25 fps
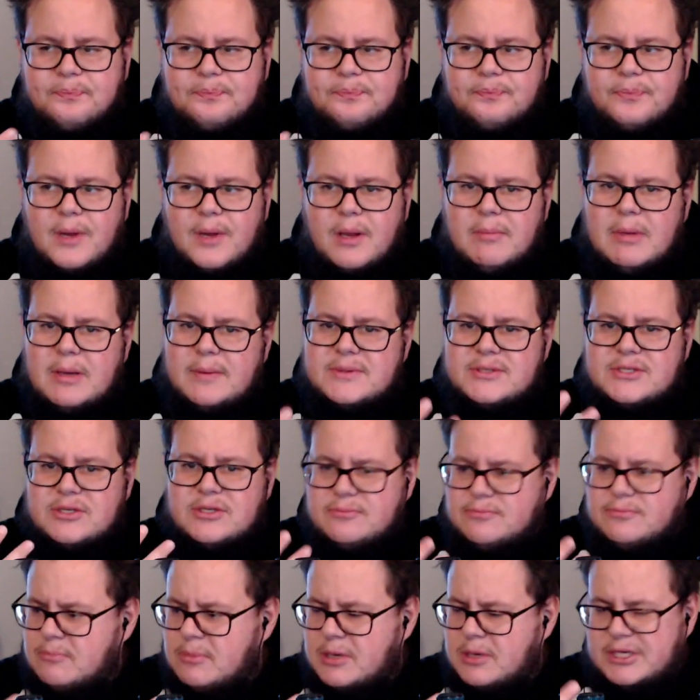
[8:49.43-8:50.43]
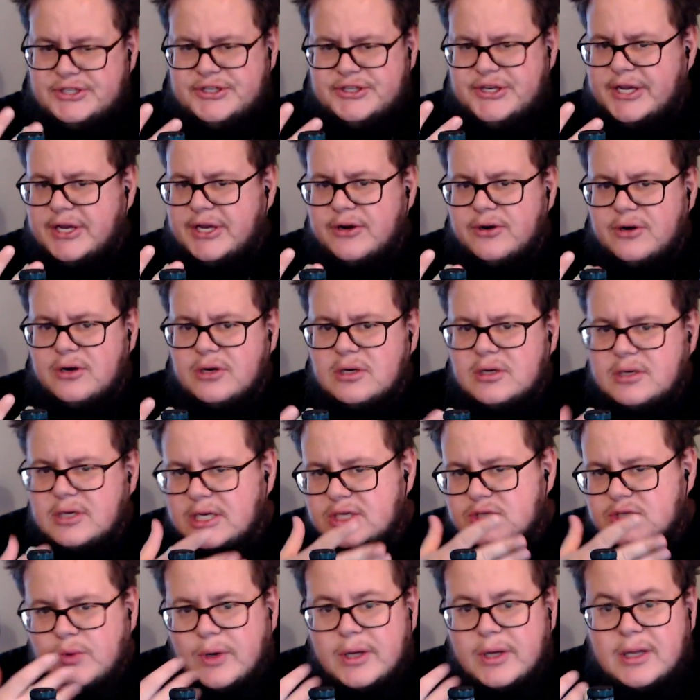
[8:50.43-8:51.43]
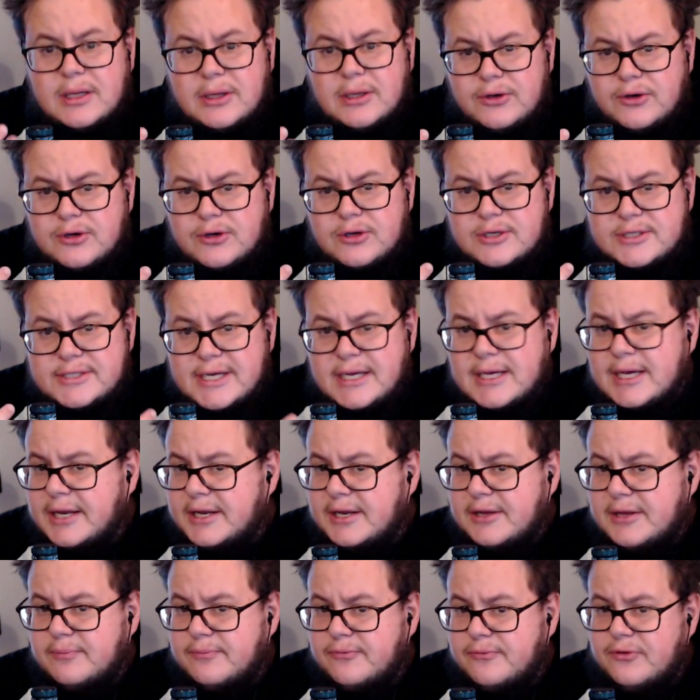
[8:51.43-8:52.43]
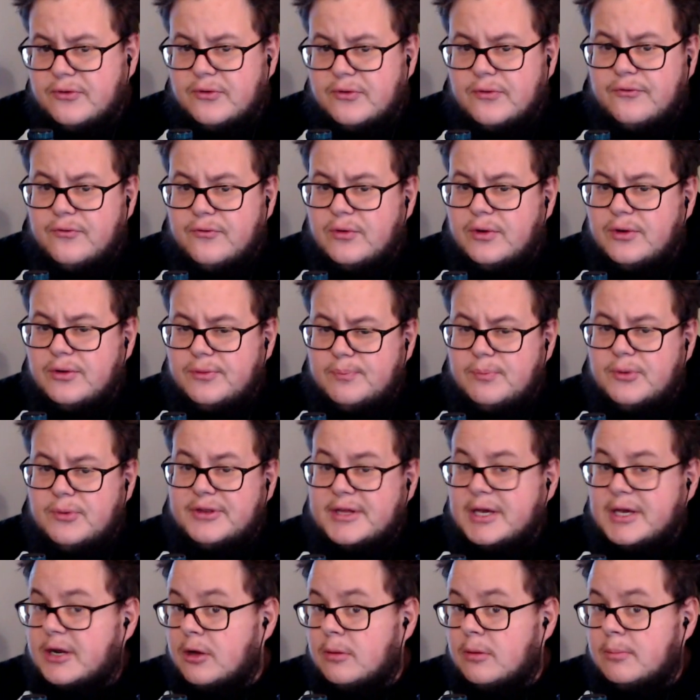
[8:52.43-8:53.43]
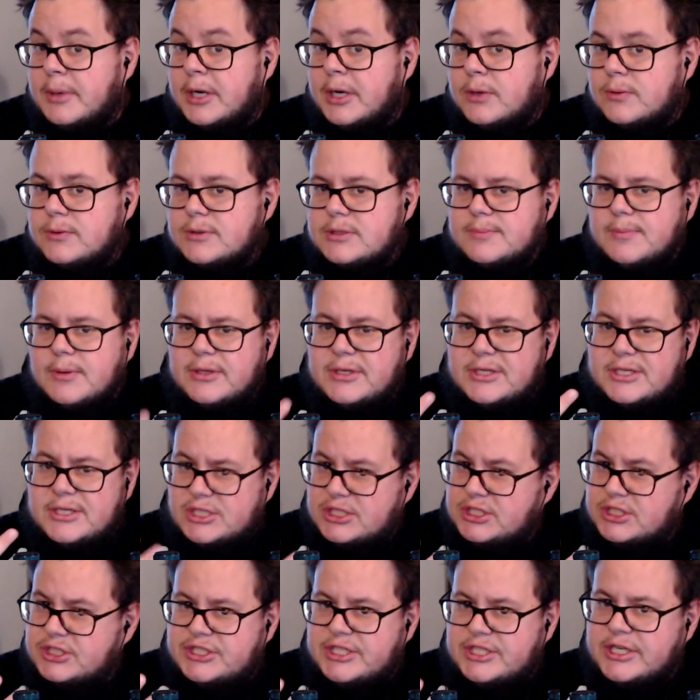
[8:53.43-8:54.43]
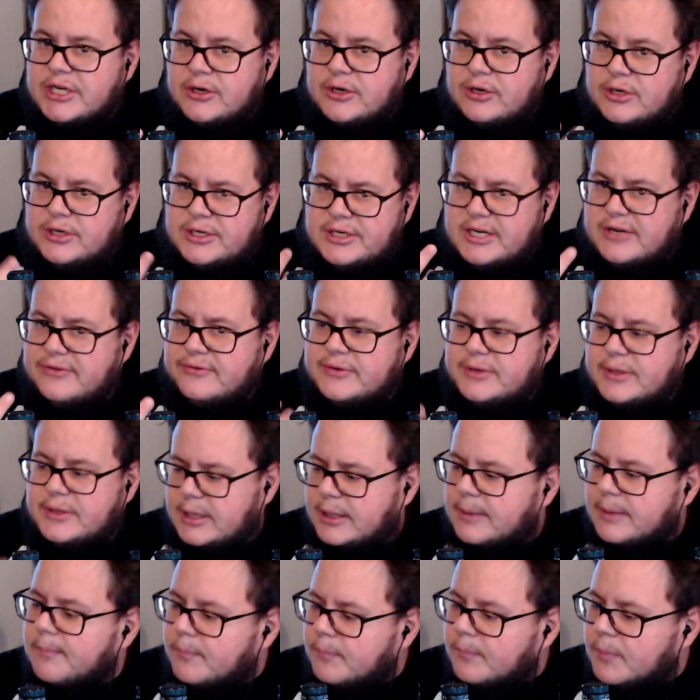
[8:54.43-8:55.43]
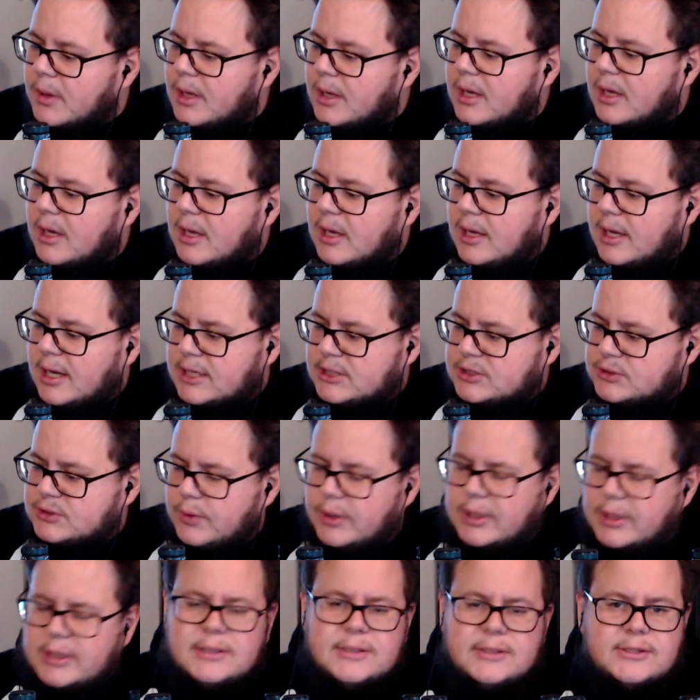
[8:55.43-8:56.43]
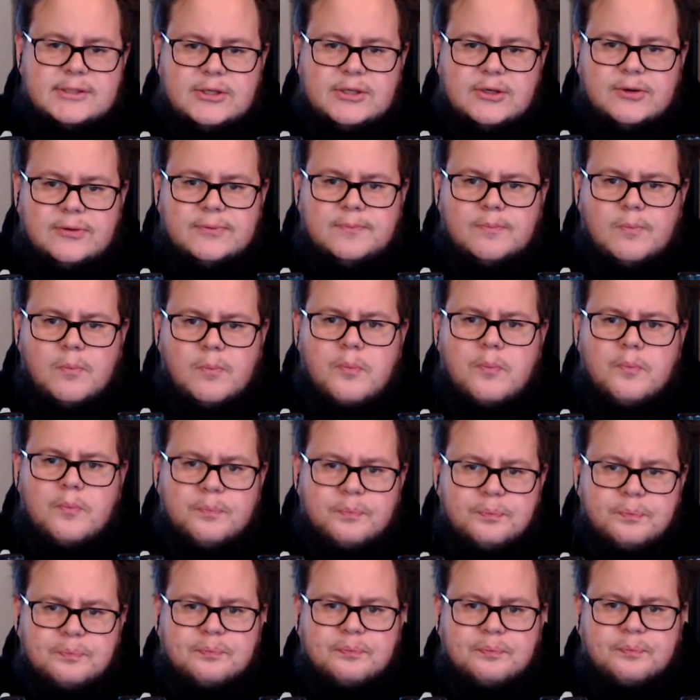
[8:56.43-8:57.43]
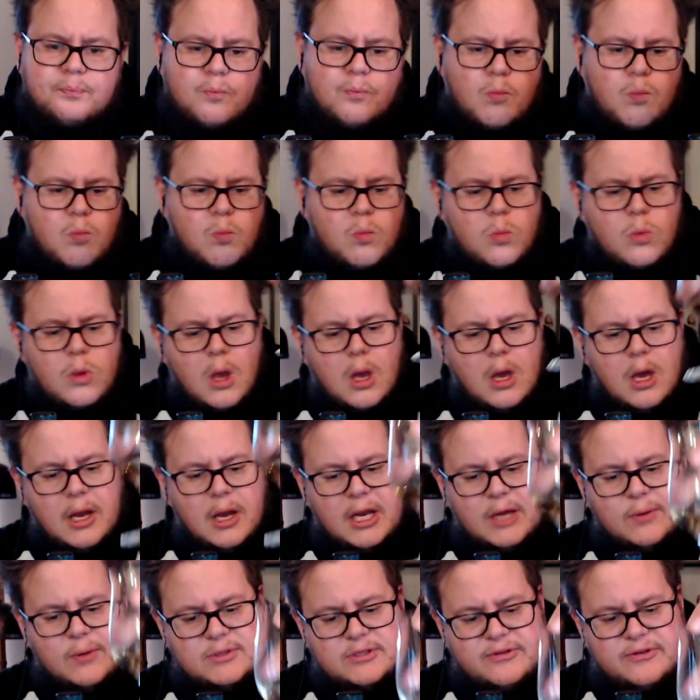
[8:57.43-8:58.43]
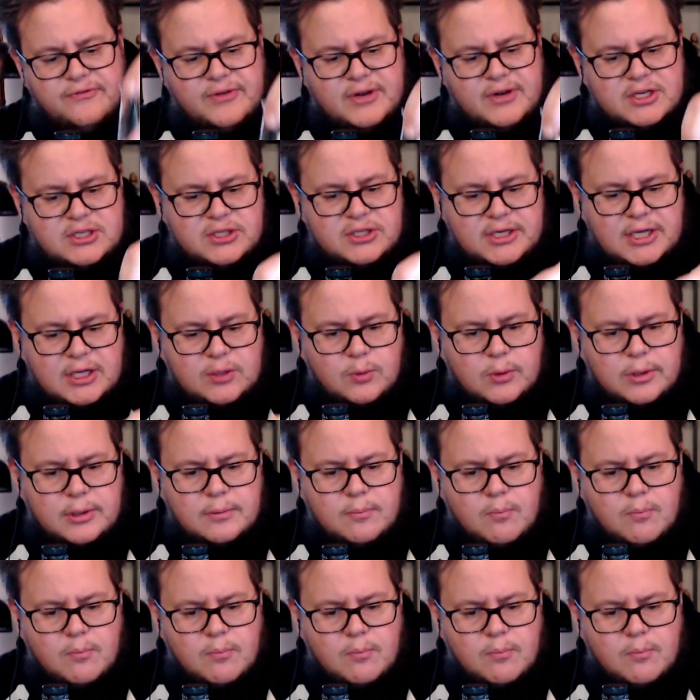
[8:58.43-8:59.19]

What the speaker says: Maybe some ginger as well. You could say I didn't put that on my notes, but ginger definitely as well. So that was the finish on that one.